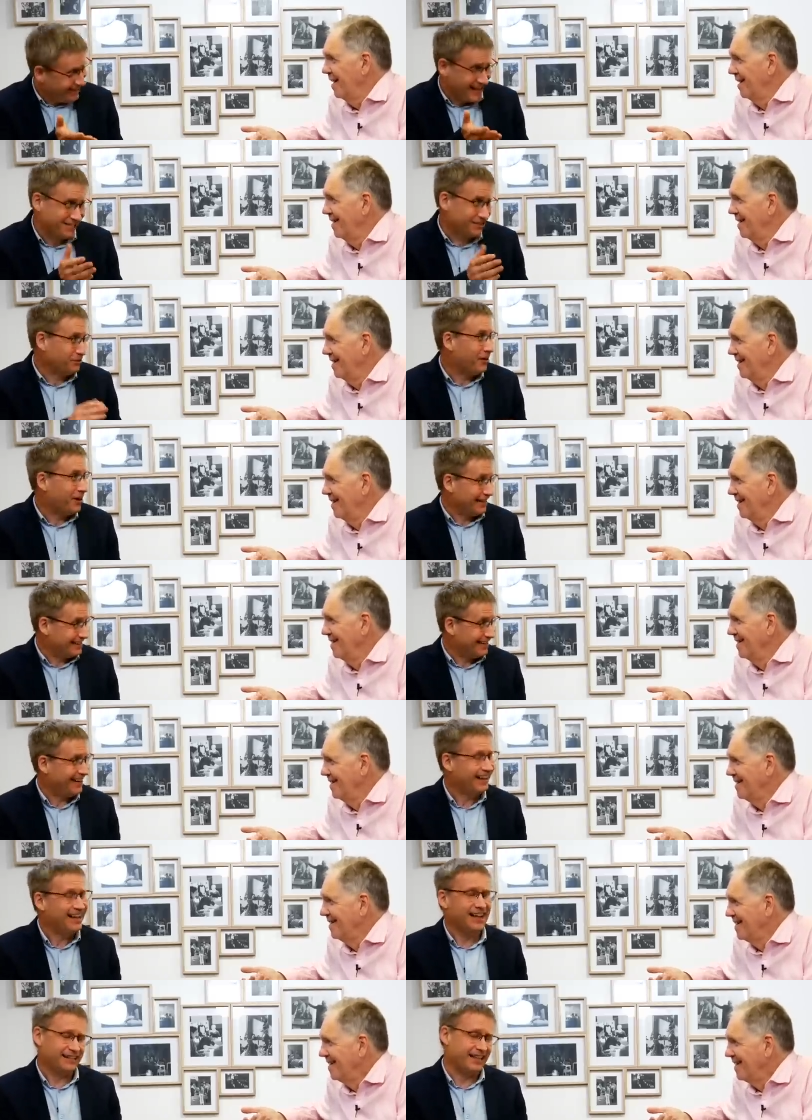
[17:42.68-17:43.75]
Speaker 1: that's right, yeah.
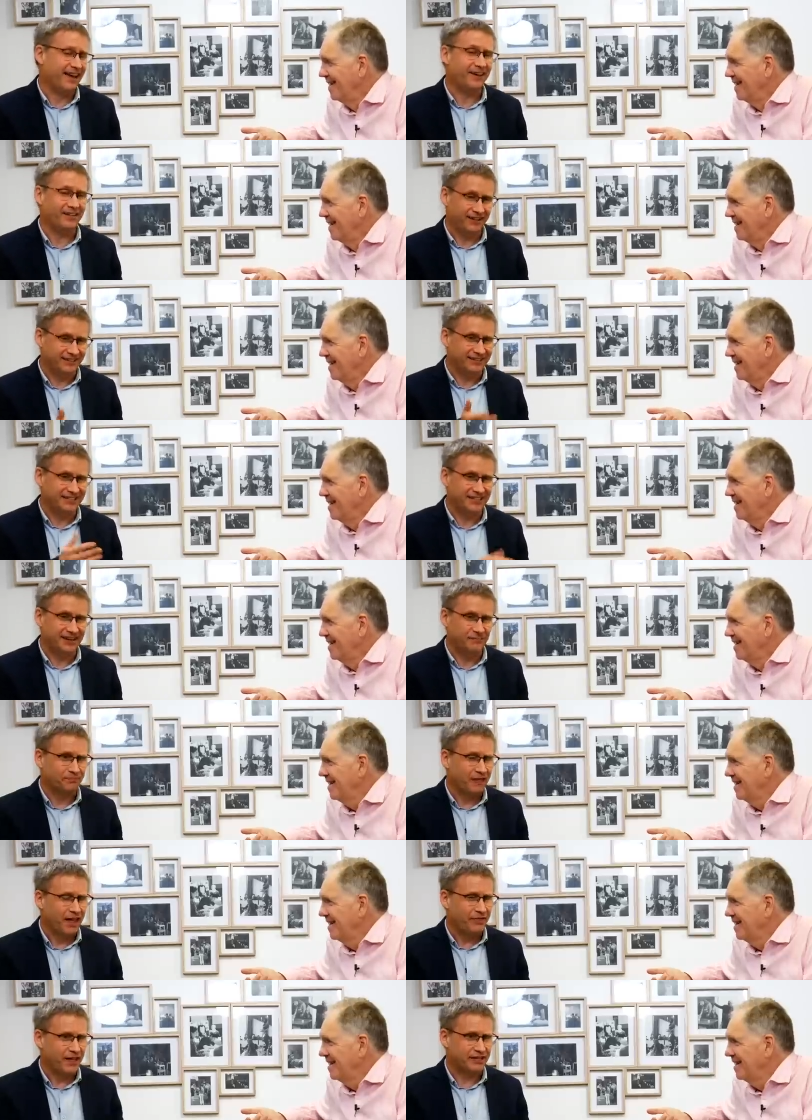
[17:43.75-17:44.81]
Now, it's, um,
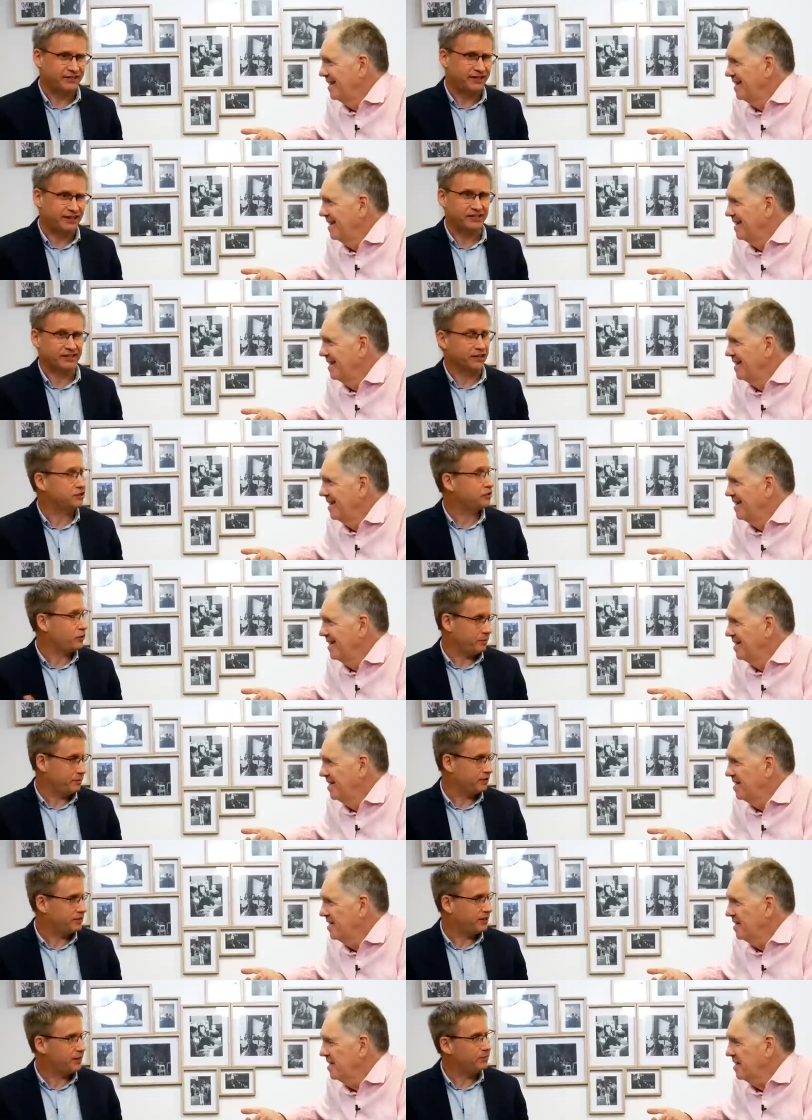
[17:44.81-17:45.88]
that's, that's an extreme
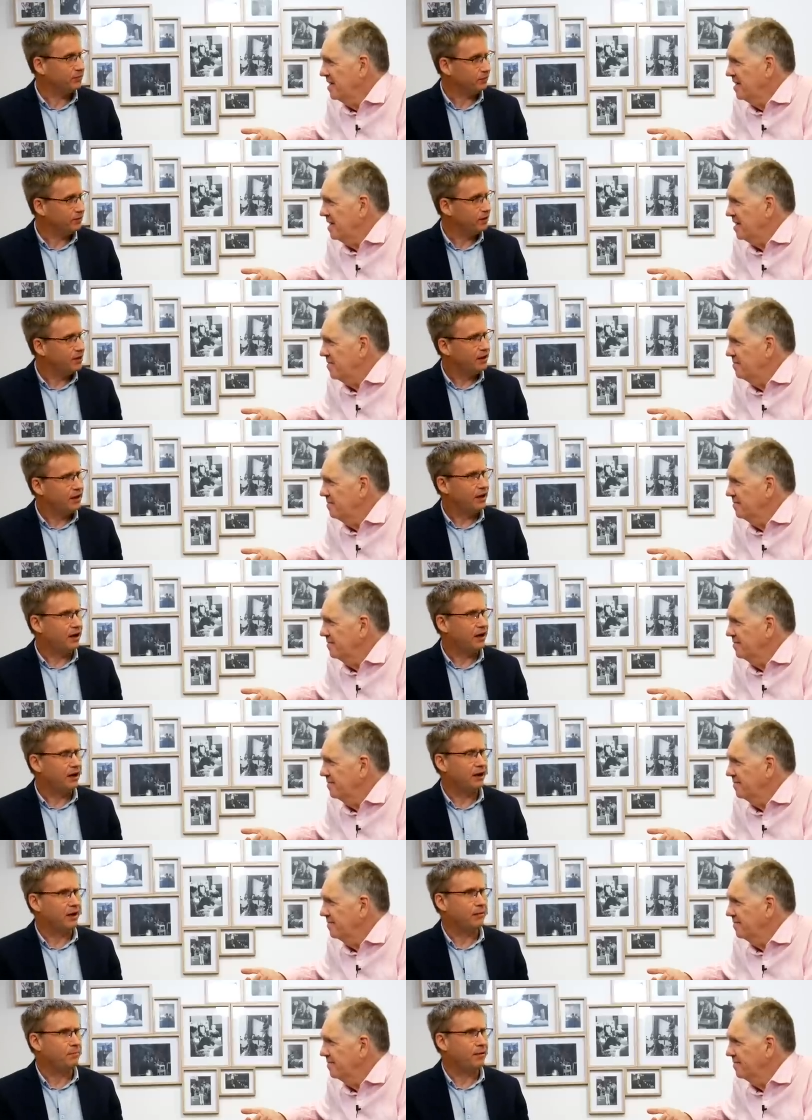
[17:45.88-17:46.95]
example. Yeah.
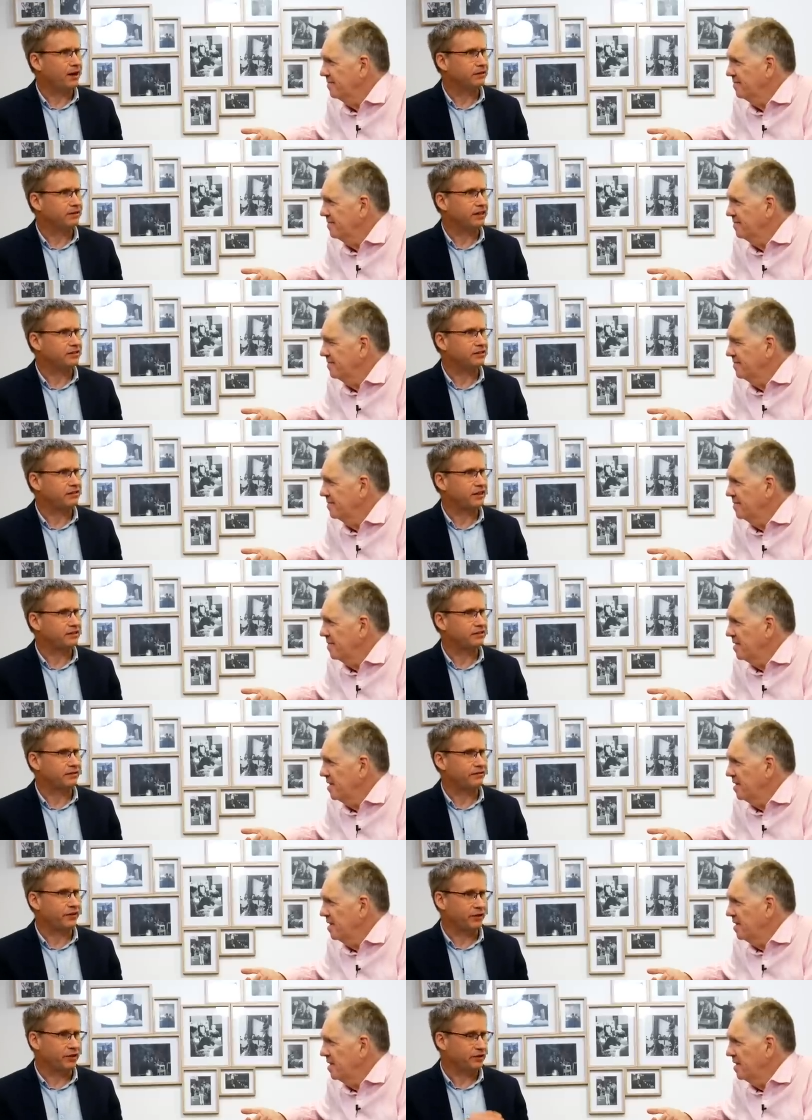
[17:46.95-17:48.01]
Uh, but that's that's a
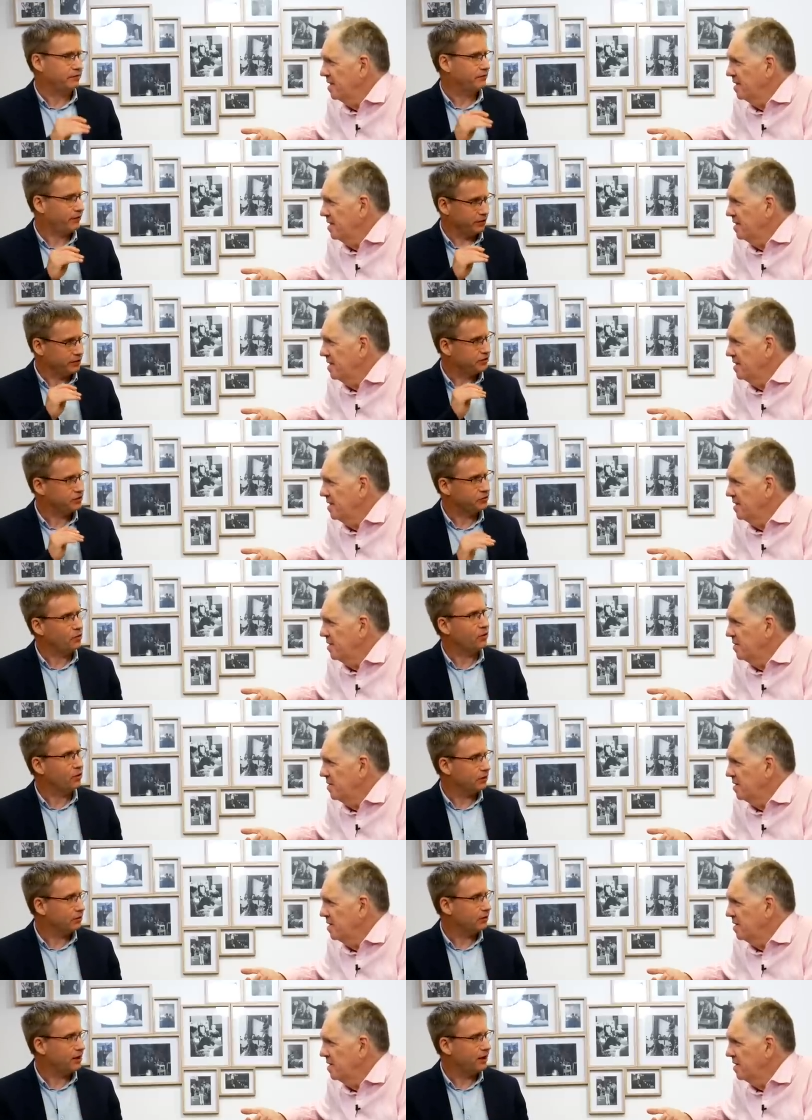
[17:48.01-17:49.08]
very very
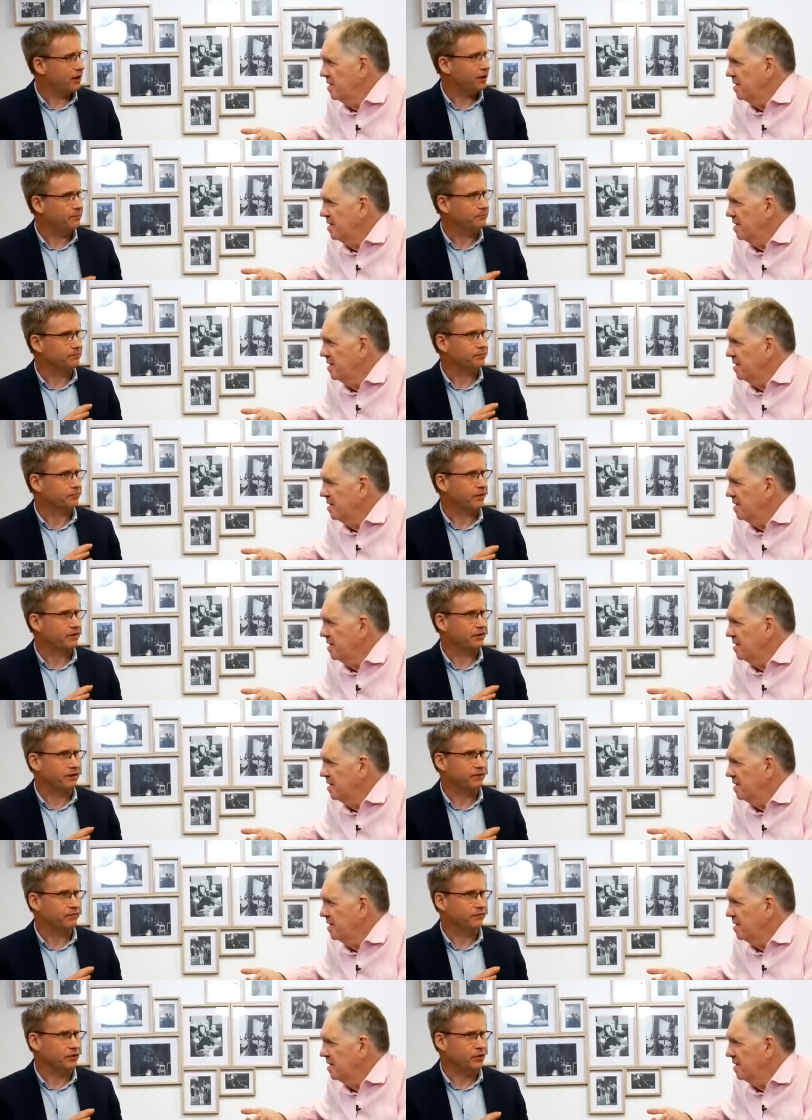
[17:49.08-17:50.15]
strong um,
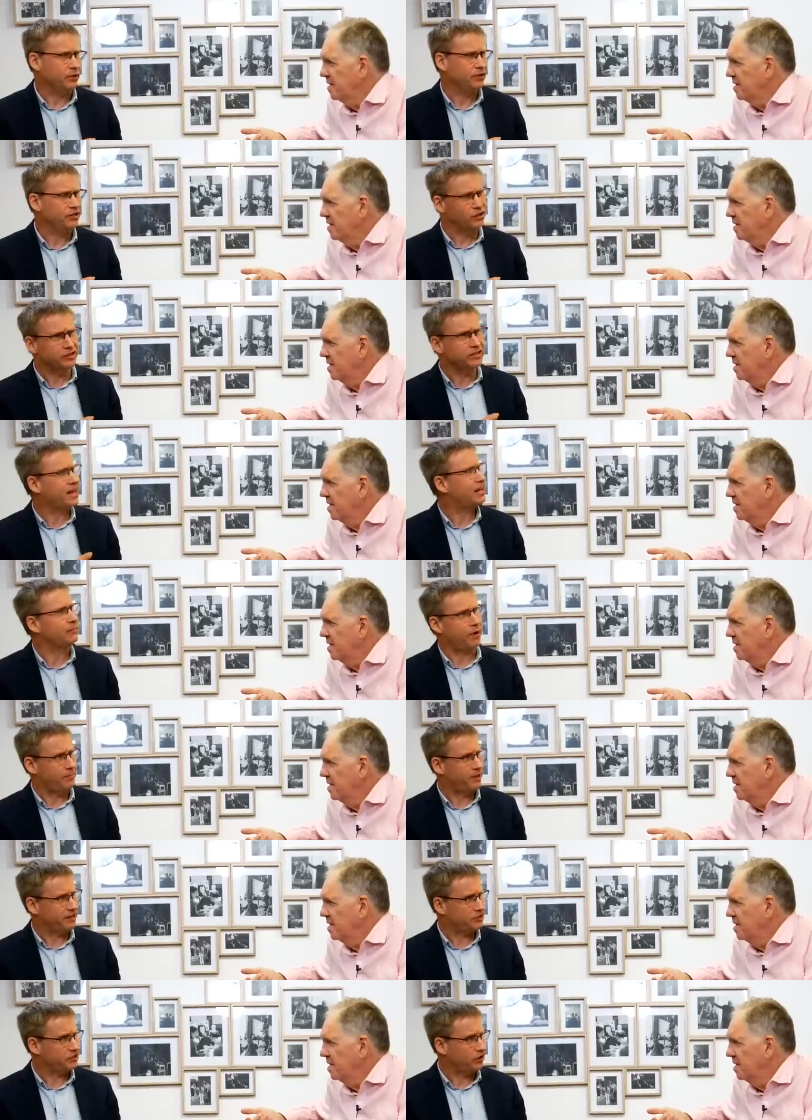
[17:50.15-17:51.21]
uh, view. It's not taken by
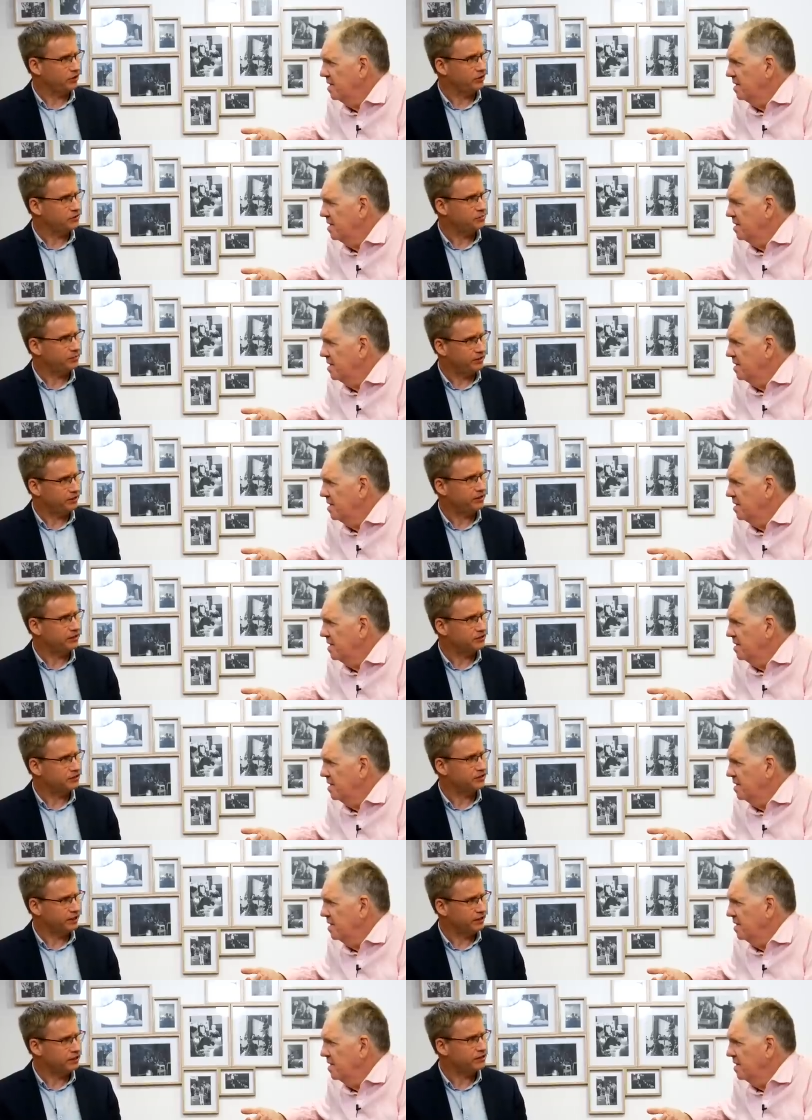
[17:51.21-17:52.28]
many scholars, but it
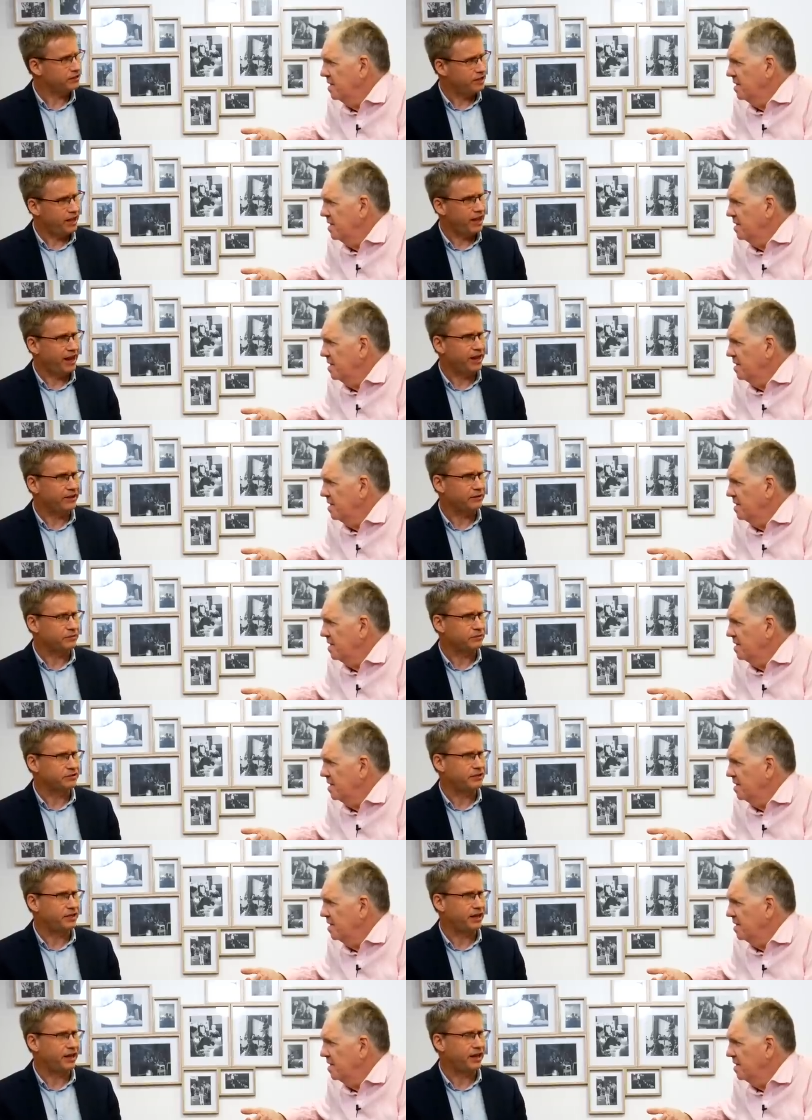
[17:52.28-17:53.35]
is it is there, and it
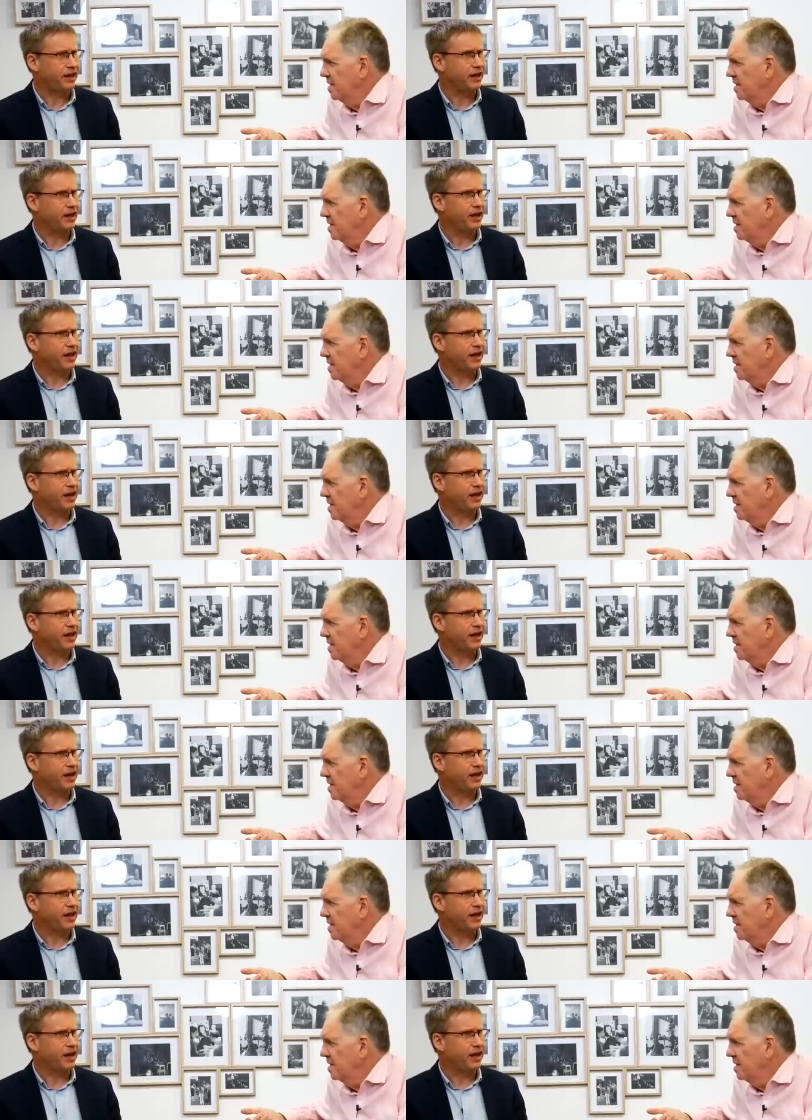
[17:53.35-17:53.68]
was there.